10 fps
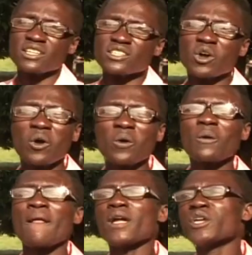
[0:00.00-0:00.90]
so
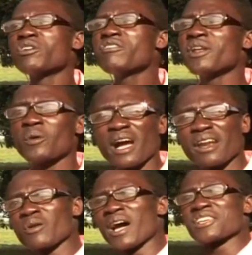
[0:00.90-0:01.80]
you, even
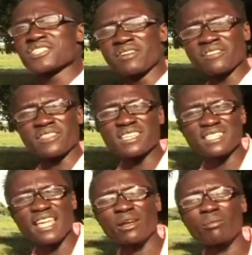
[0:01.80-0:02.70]
we are receiving
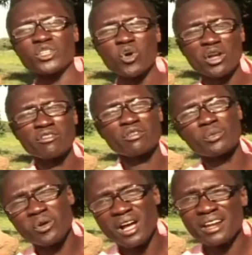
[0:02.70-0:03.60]
things like matoke from
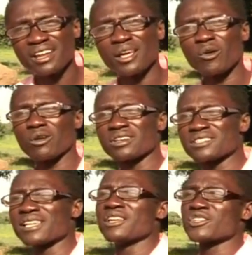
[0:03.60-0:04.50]
Uganda and all these
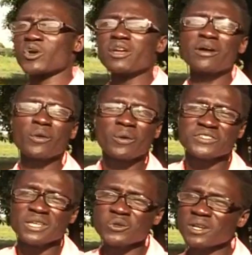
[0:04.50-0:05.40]
things. So even we were
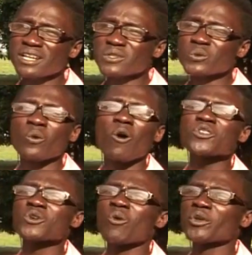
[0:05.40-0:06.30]
South Sudanese, we
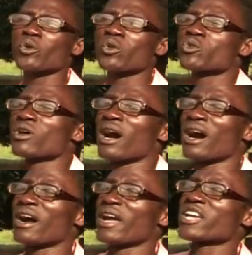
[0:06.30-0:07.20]
also want to
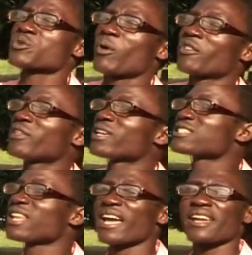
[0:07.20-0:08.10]
export things
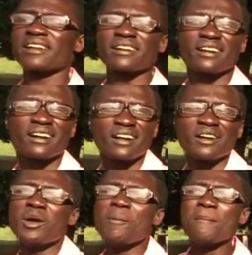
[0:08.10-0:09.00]
like
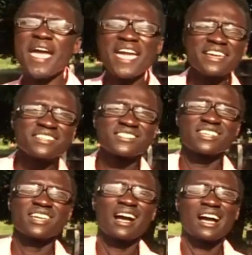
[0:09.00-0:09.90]
maize,
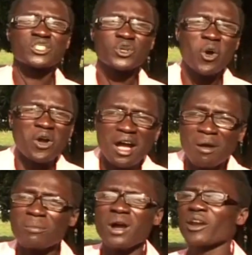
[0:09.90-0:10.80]

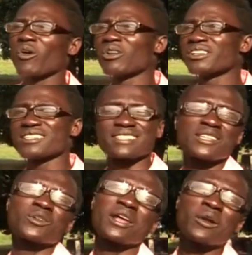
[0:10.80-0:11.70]
sorghum and all these
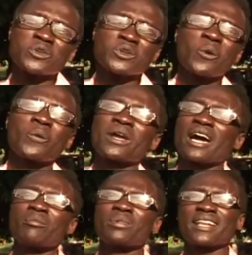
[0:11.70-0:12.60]
things, so that also we
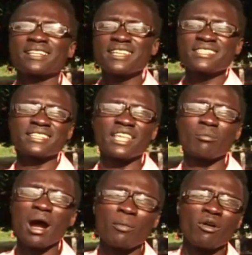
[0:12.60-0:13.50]
can be at least in the
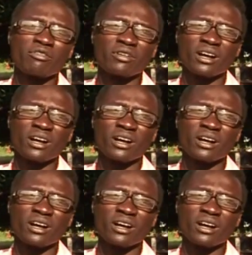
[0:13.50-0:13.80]
map of